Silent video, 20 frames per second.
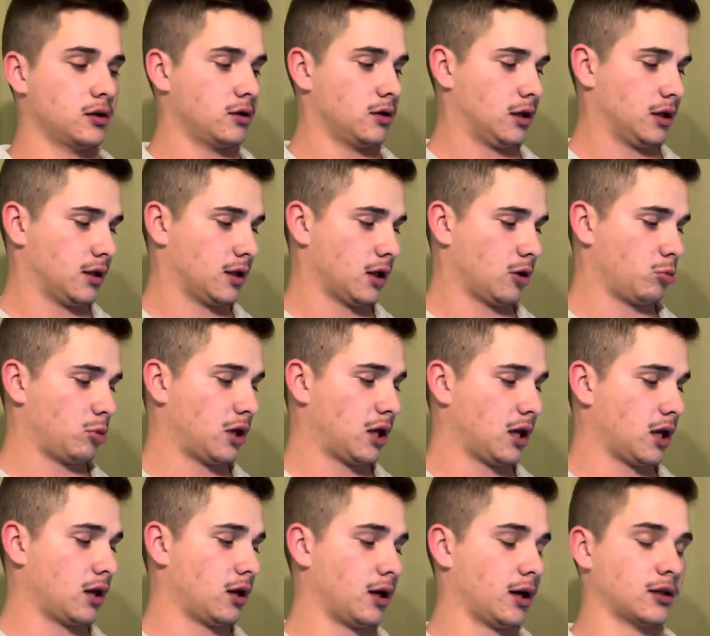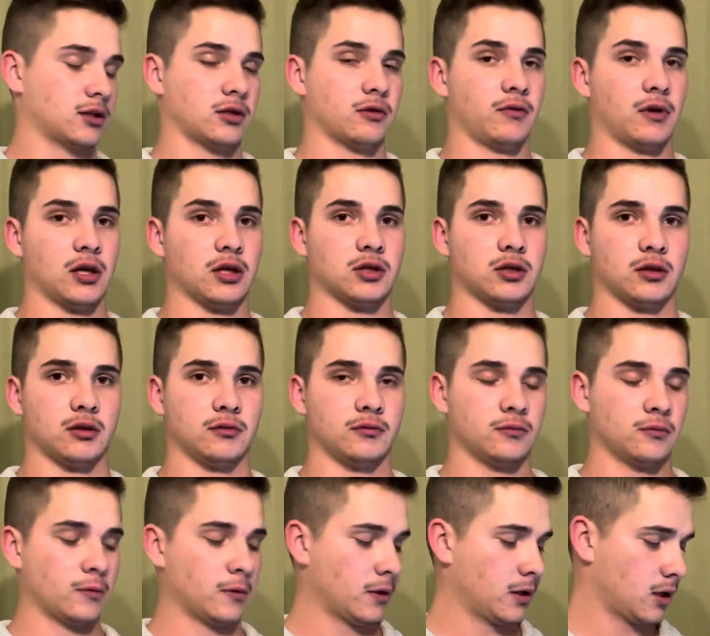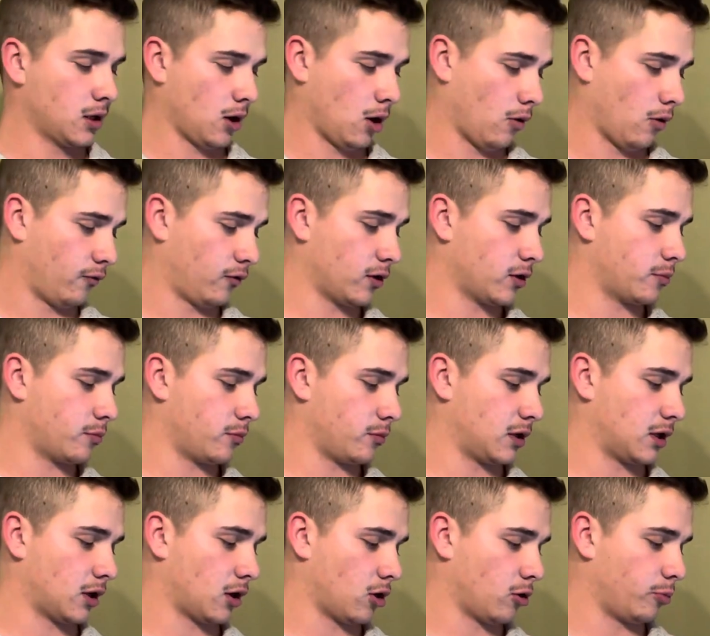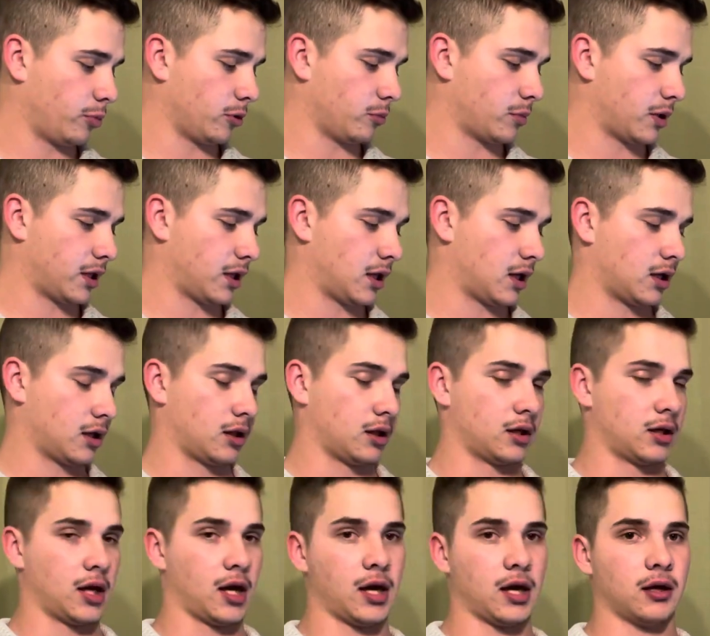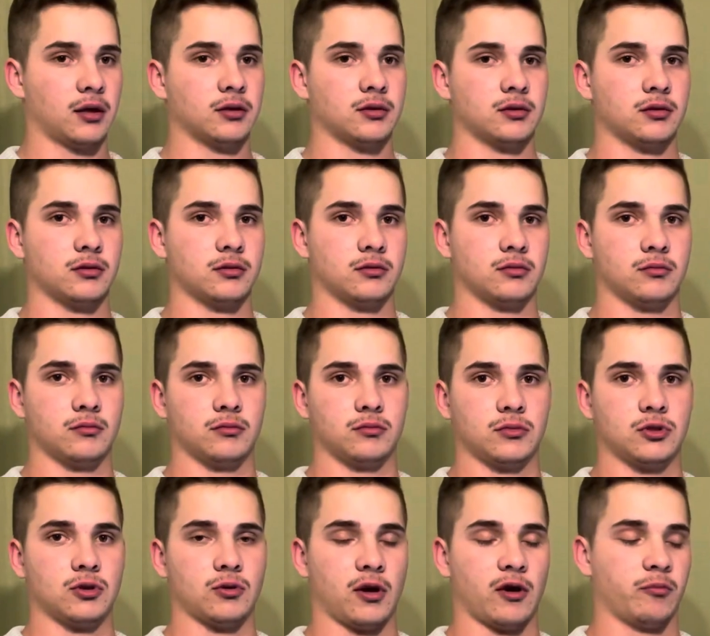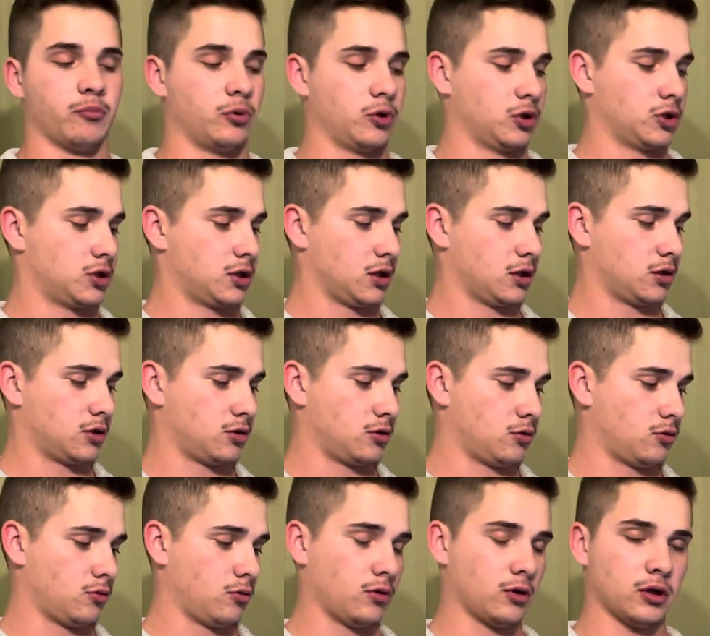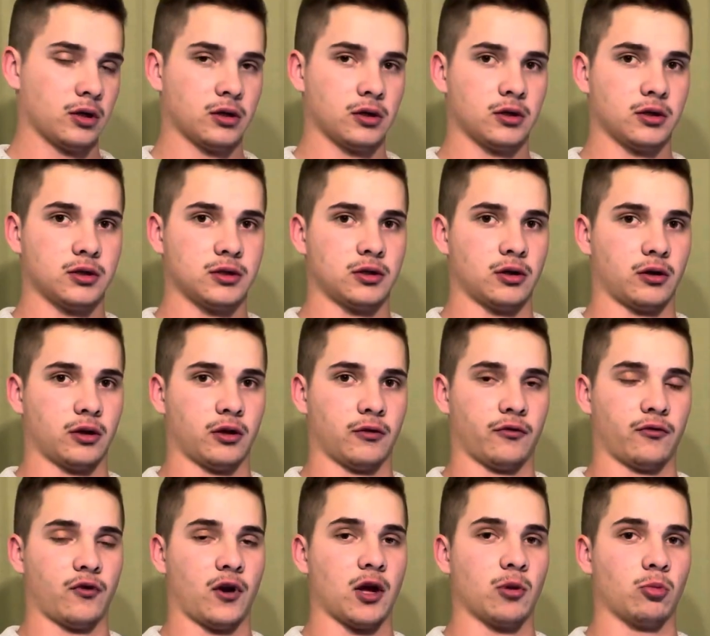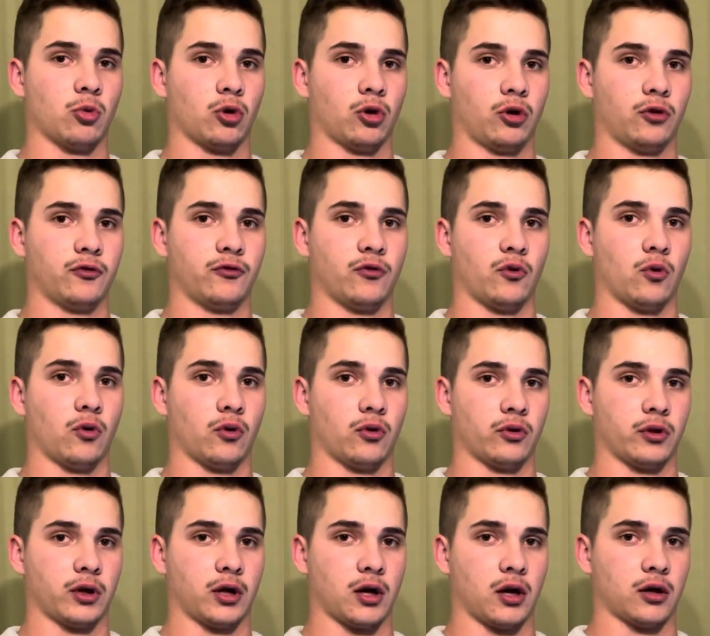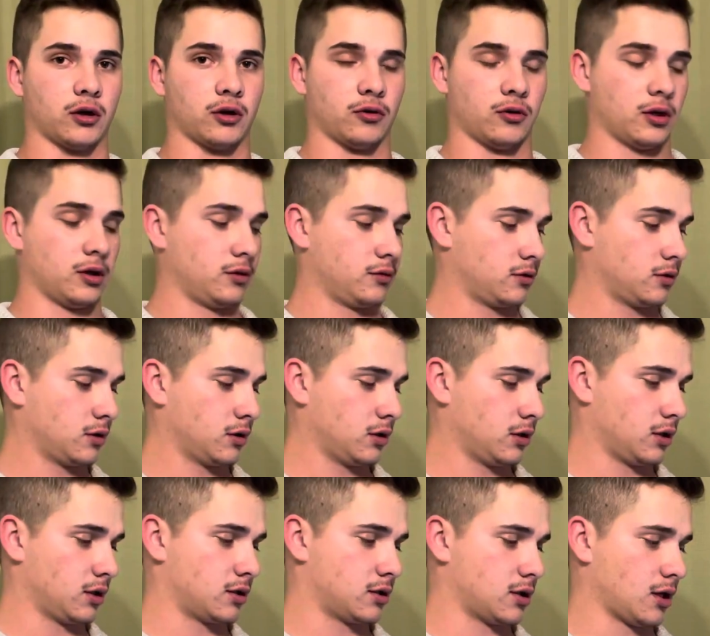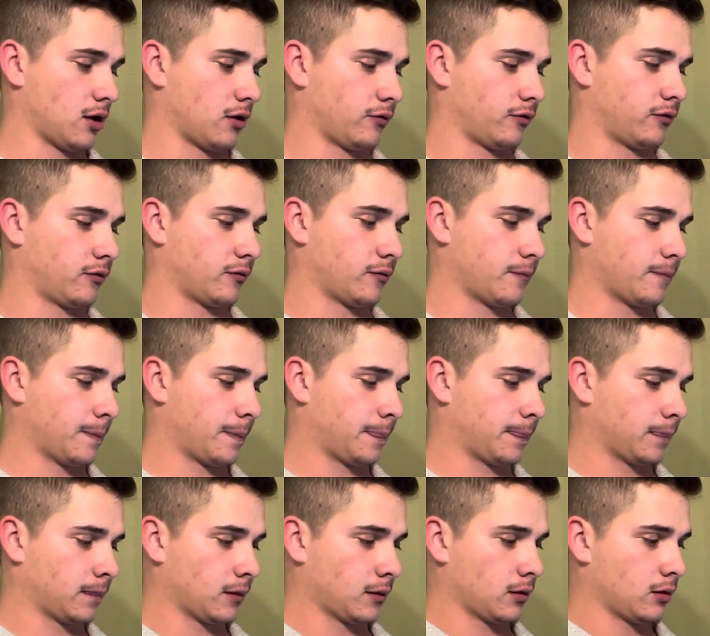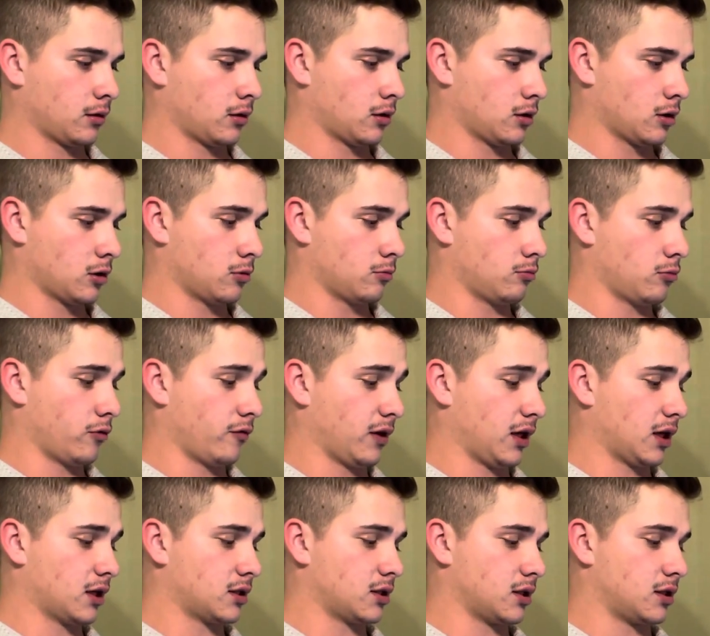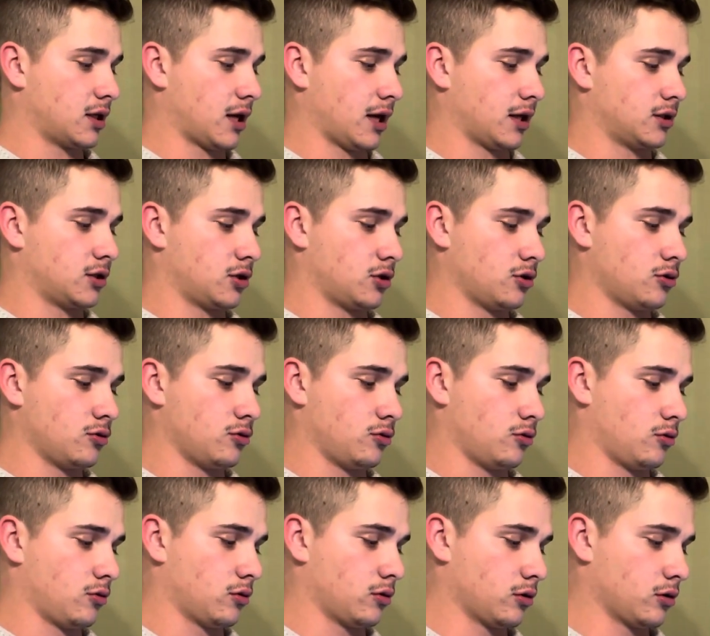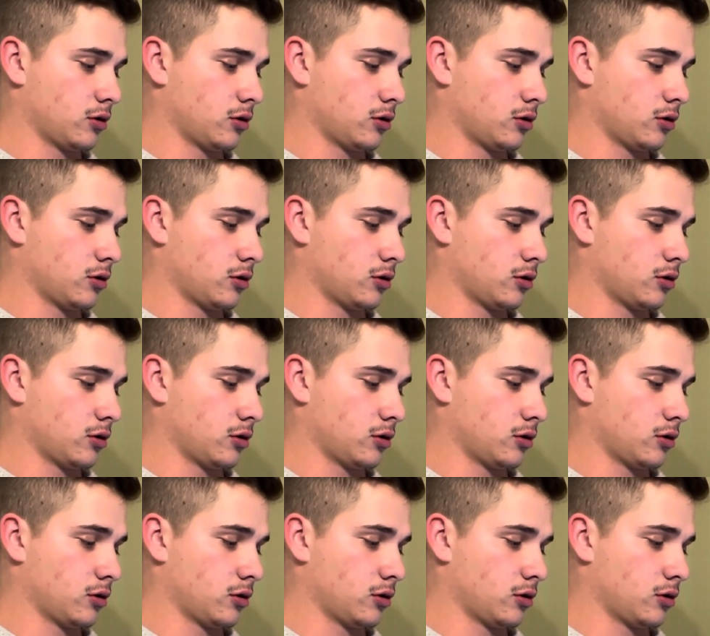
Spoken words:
and then begin excavation. Hoping by the end of the day to have pushed into starting the framework for the concrete itself. Moving into day 2,